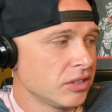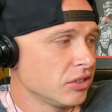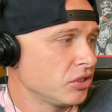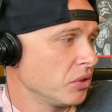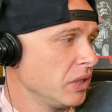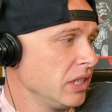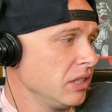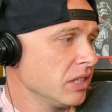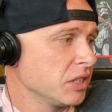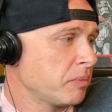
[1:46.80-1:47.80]
so
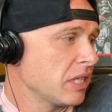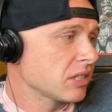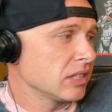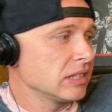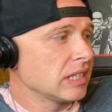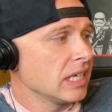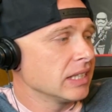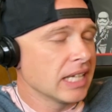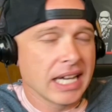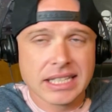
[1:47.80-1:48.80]
he is basically
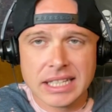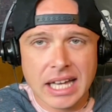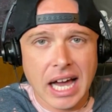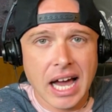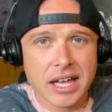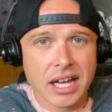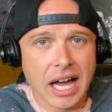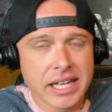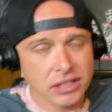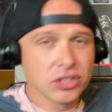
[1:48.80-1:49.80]
saying that
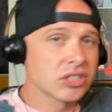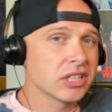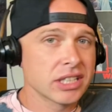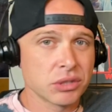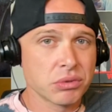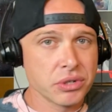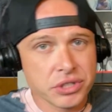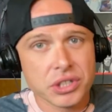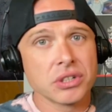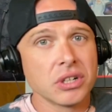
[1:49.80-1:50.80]
it looks like the road
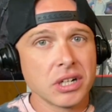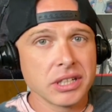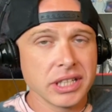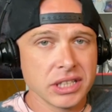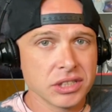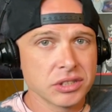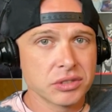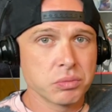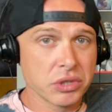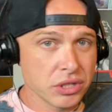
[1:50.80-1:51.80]
you're on
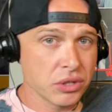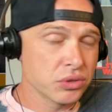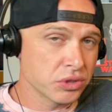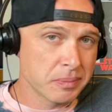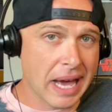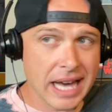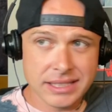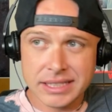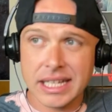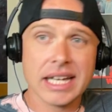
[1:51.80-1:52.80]
is one of those
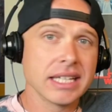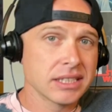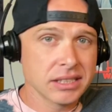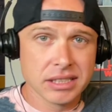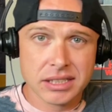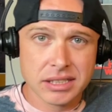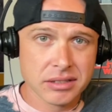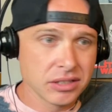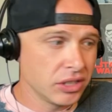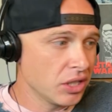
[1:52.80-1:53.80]
paths that,
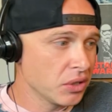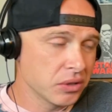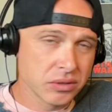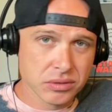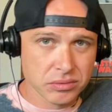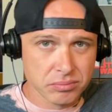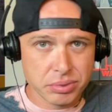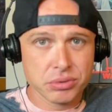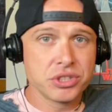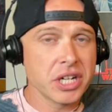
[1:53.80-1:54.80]
you know,
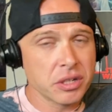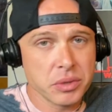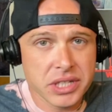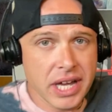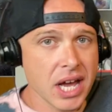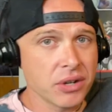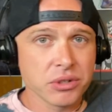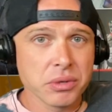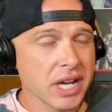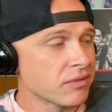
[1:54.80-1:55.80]
Bruce Jenner went down
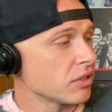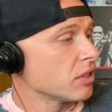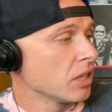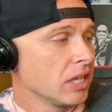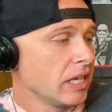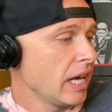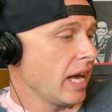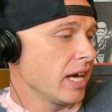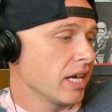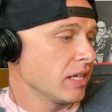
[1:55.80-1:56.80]
or whatever,
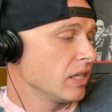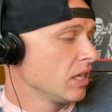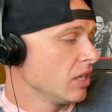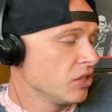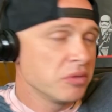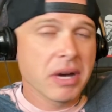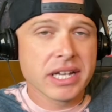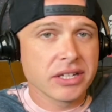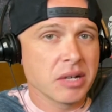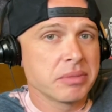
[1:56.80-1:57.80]
and you might
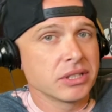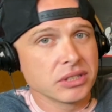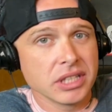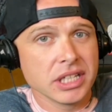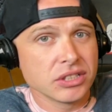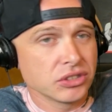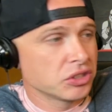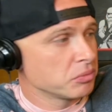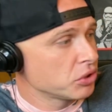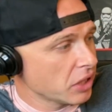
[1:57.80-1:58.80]
end up in, in
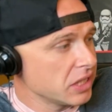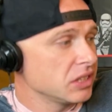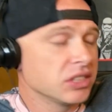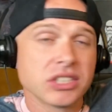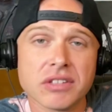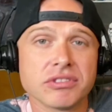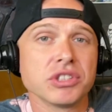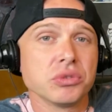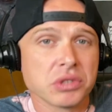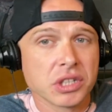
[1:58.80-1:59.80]
some crazy stuff that
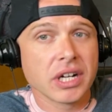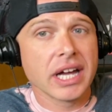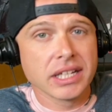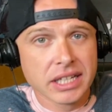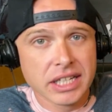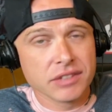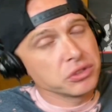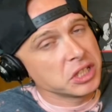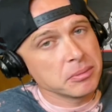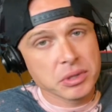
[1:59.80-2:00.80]
you regret if
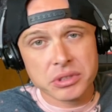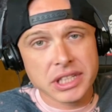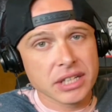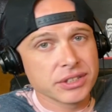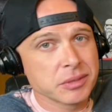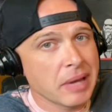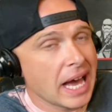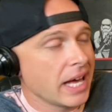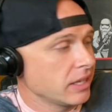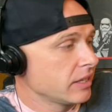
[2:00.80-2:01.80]
you keep going down this
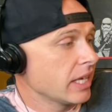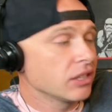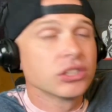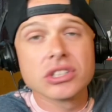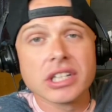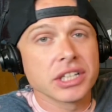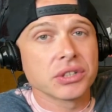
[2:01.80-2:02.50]
path that it looks like